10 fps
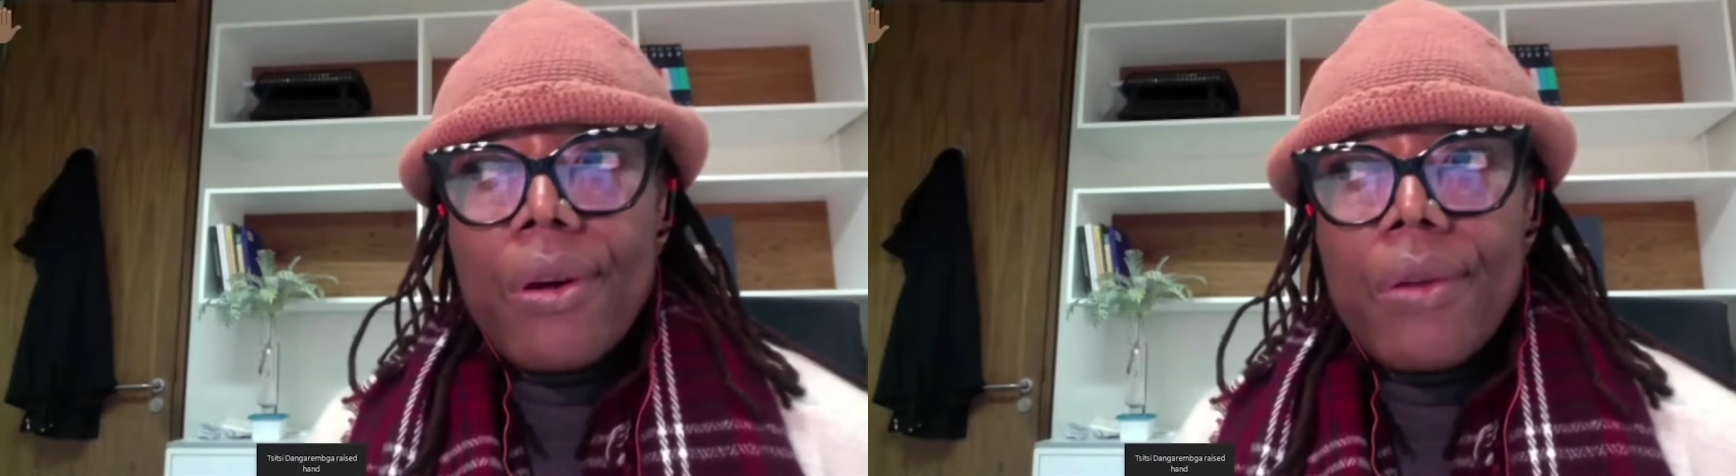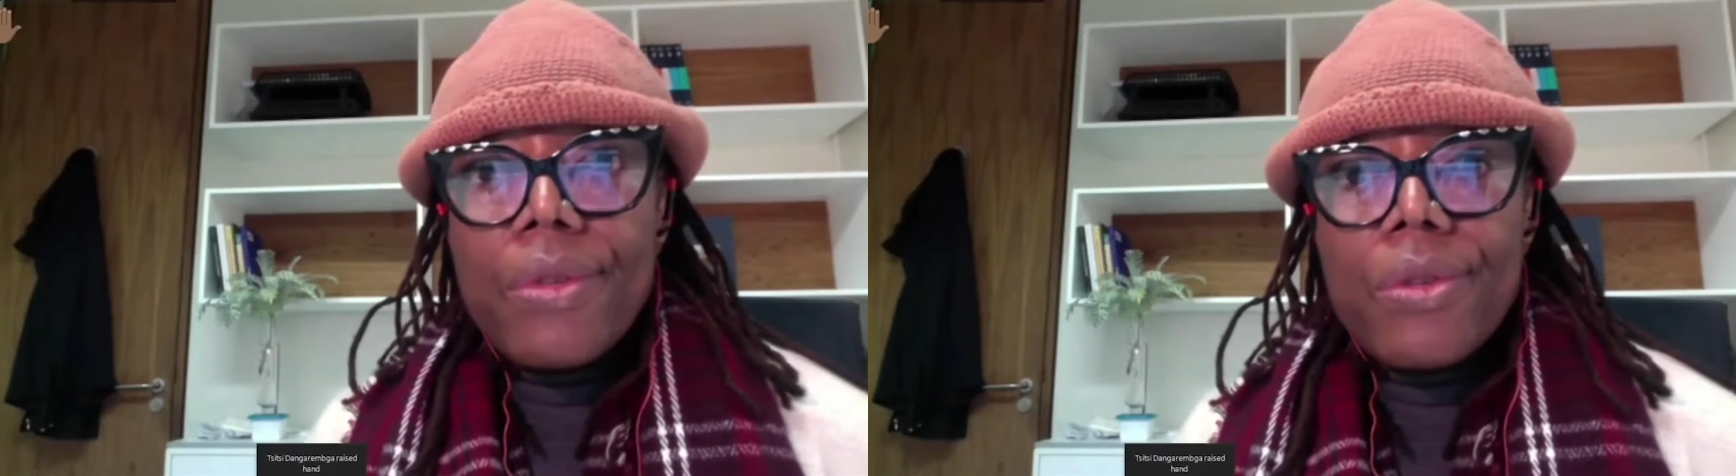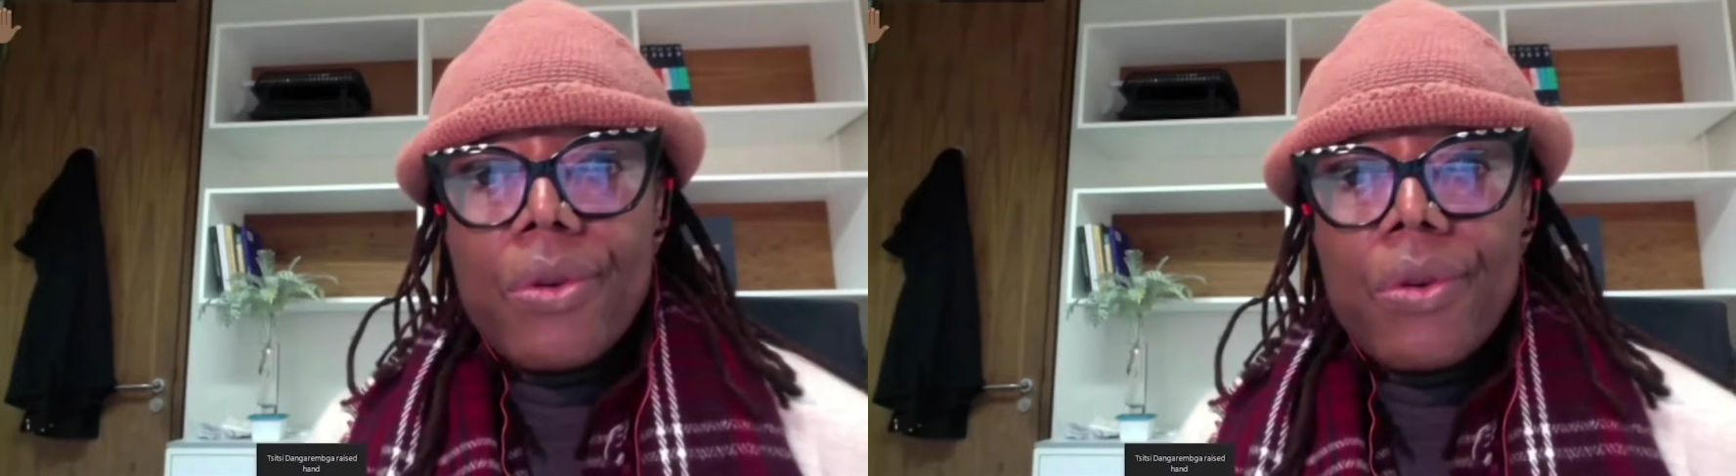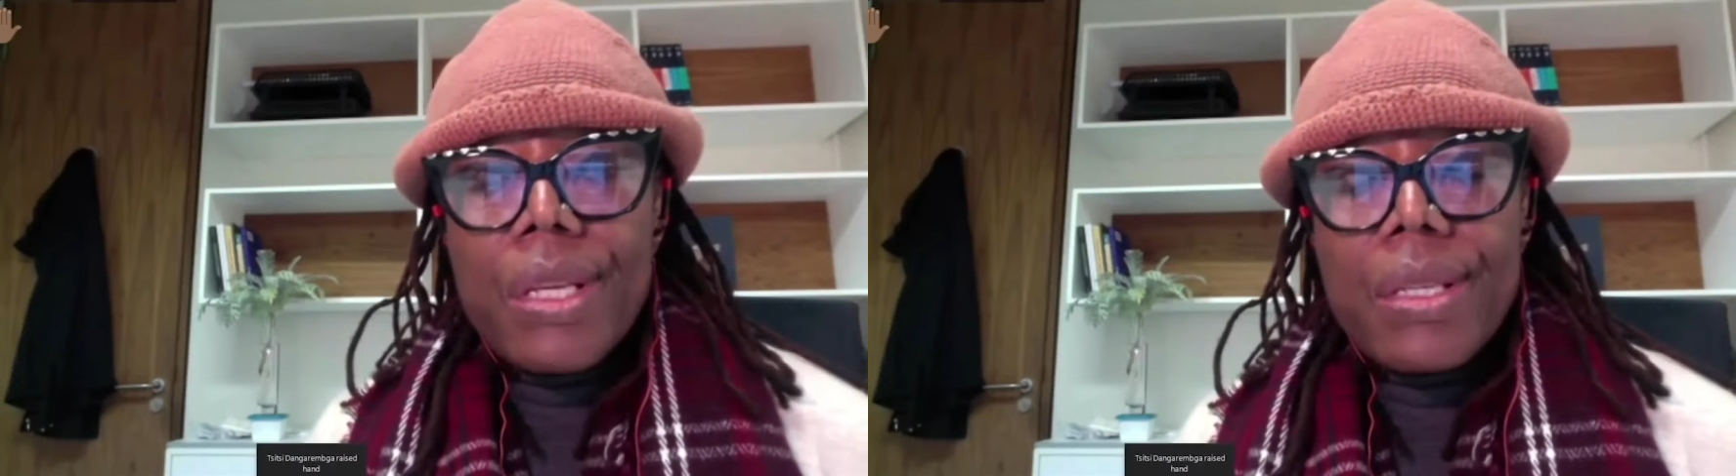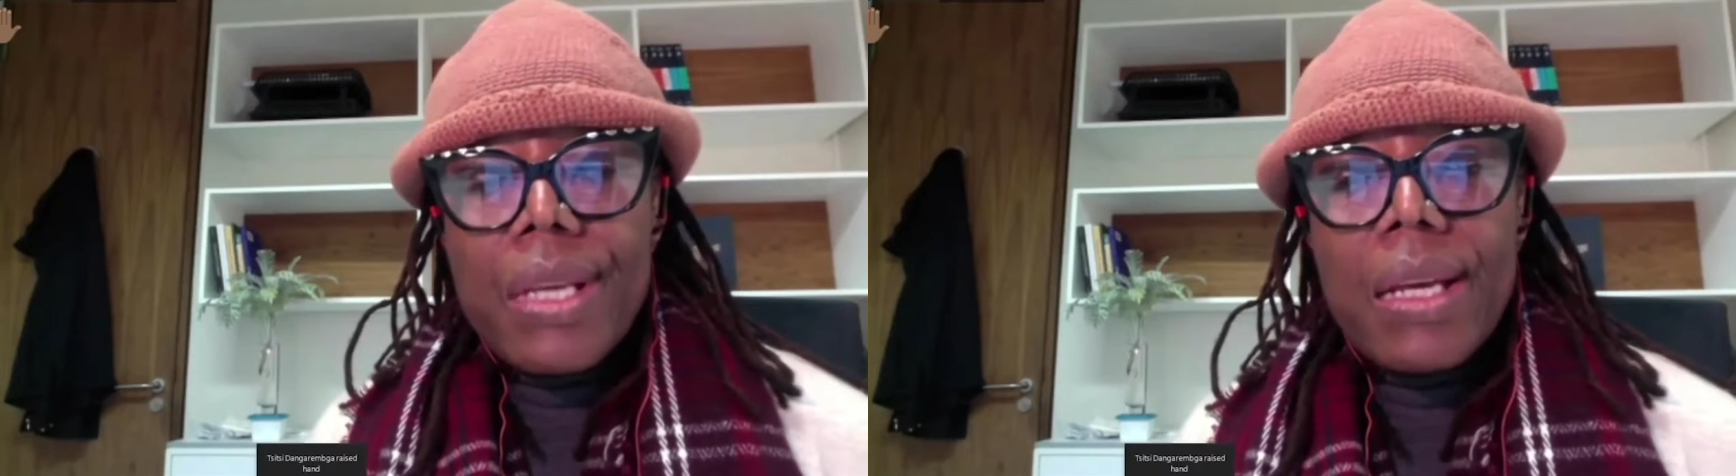of
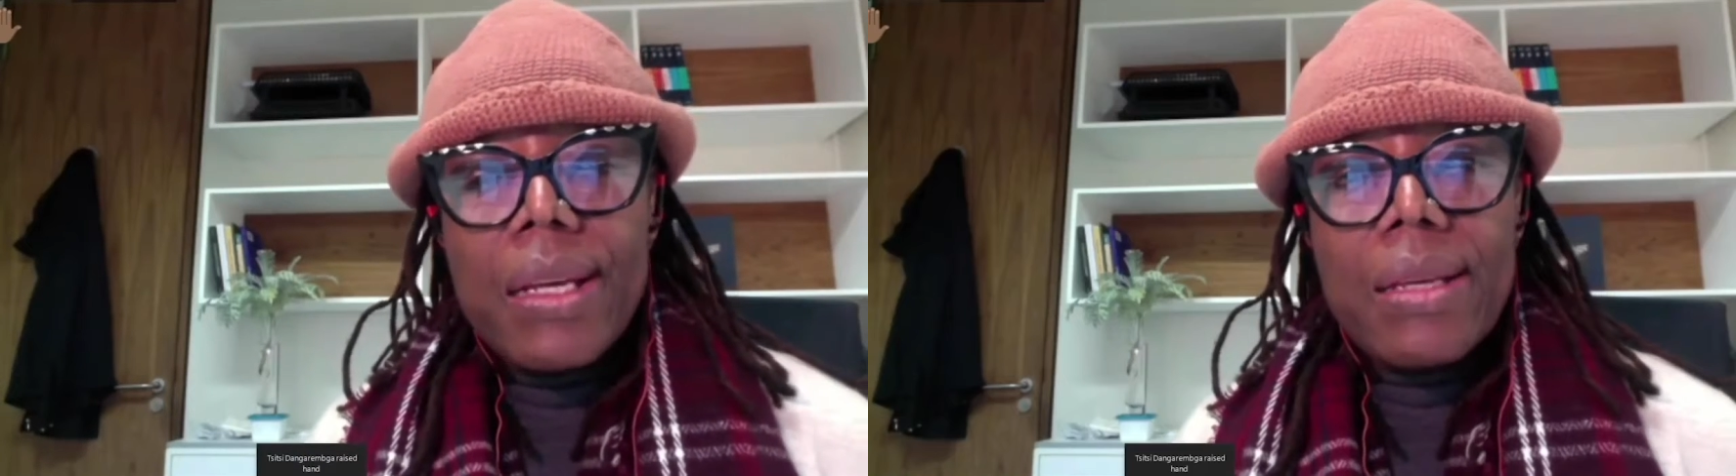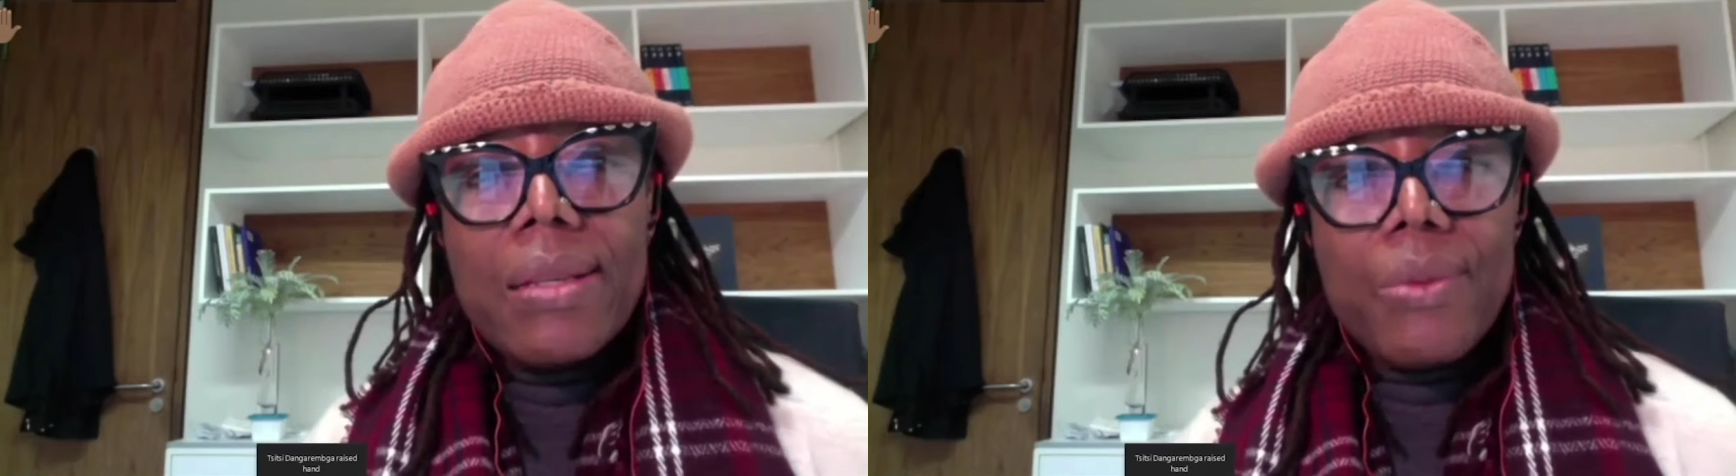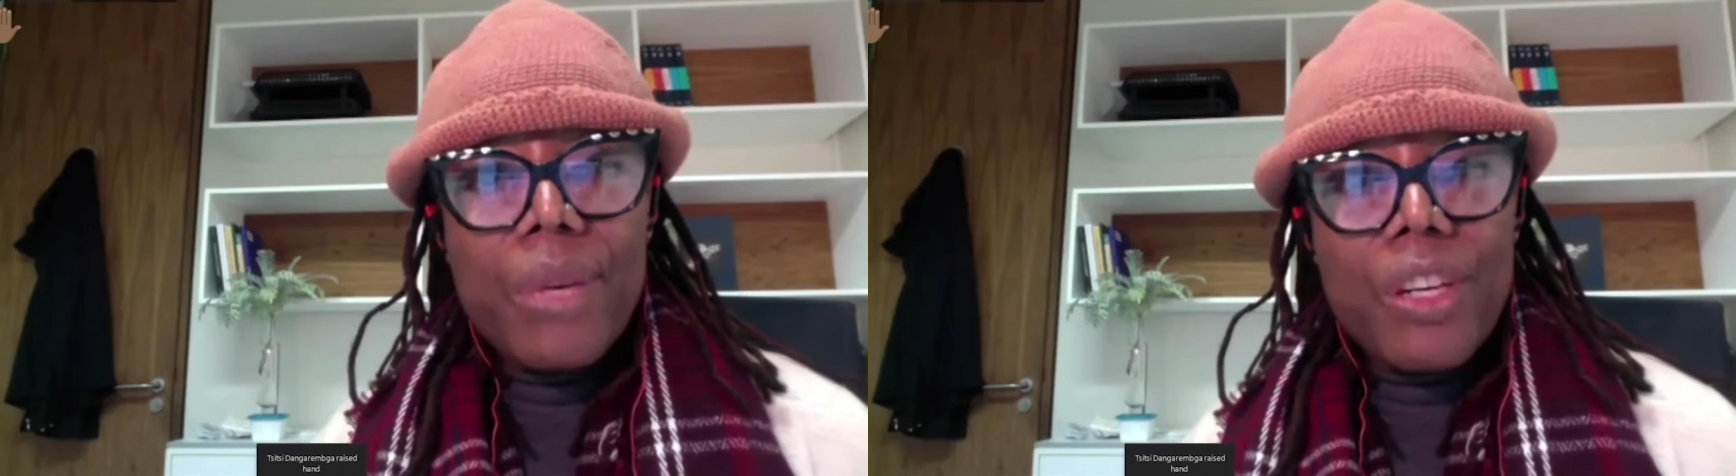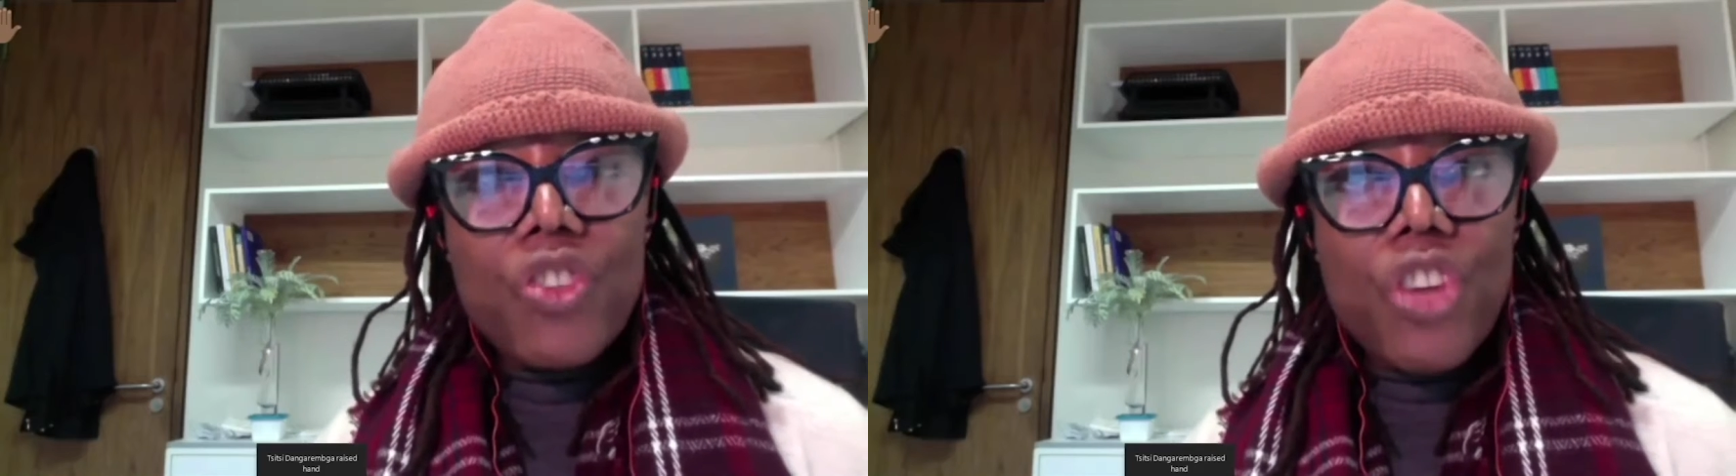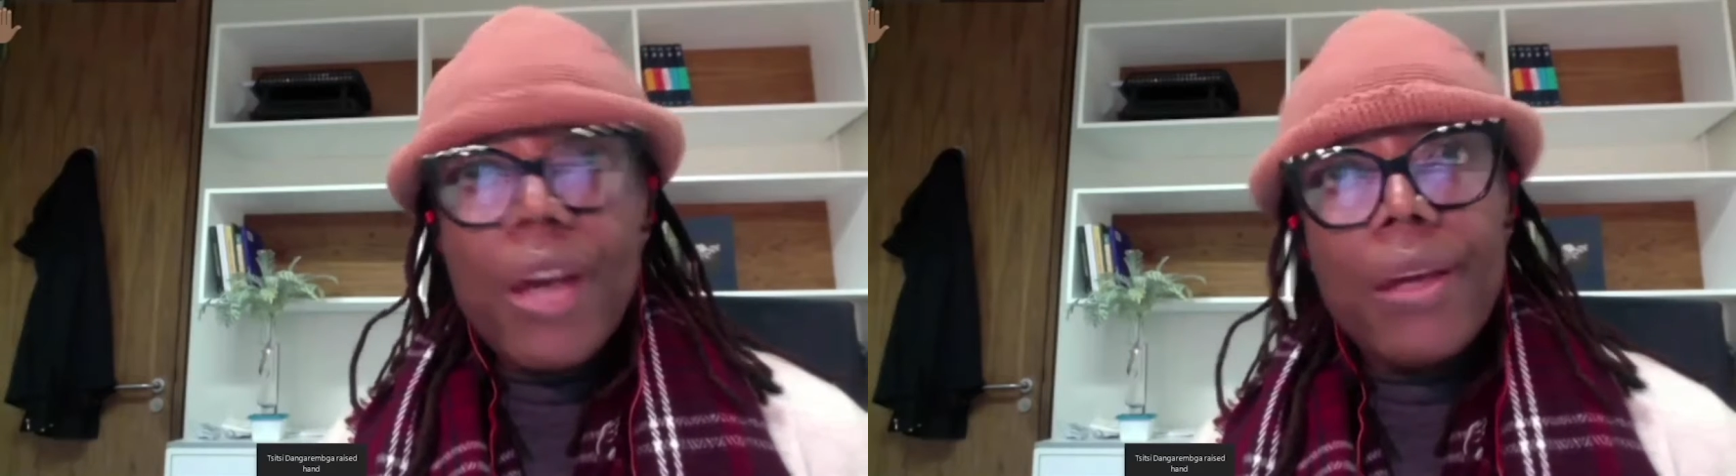storytelling is when a
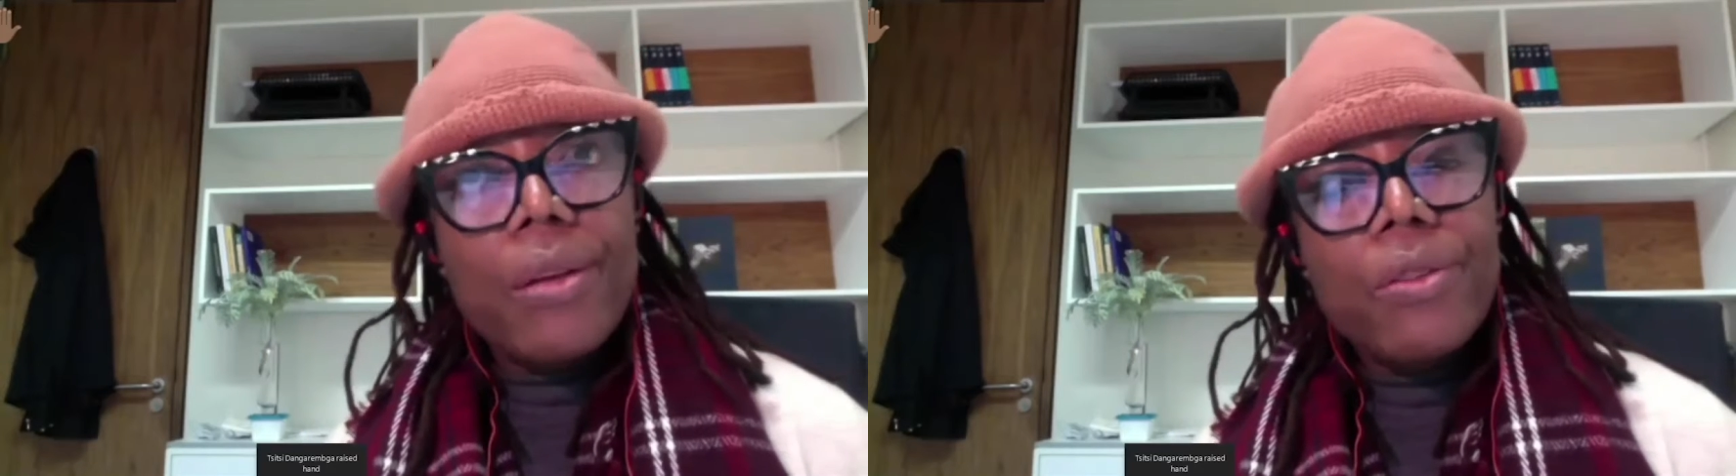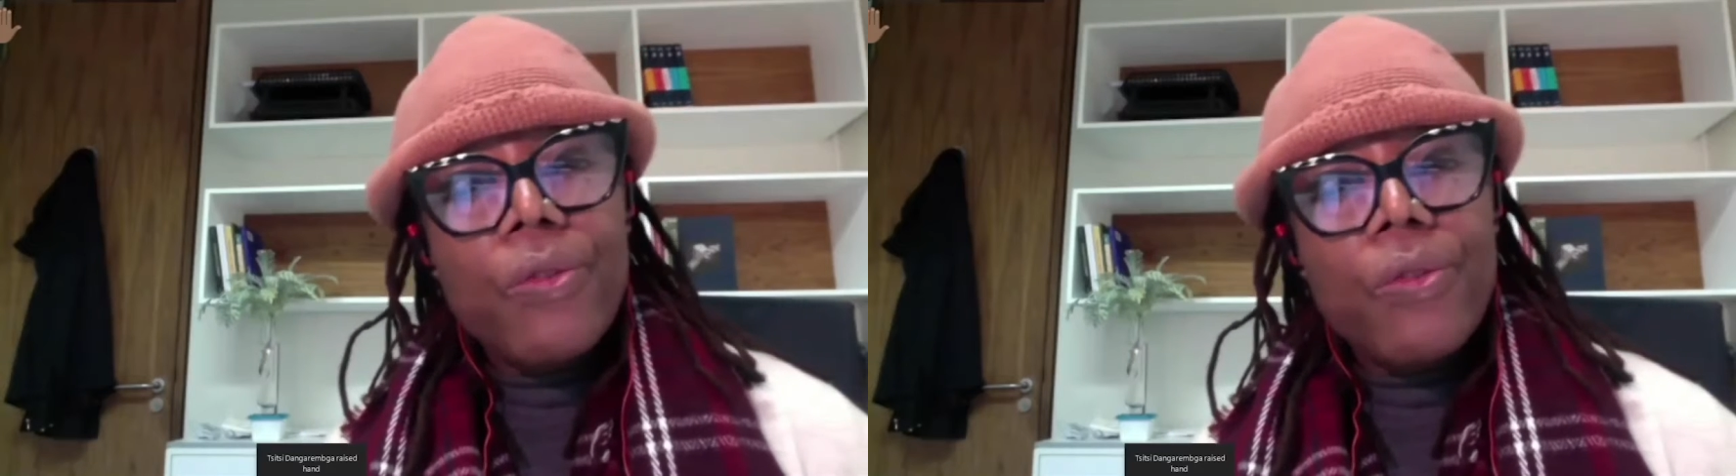child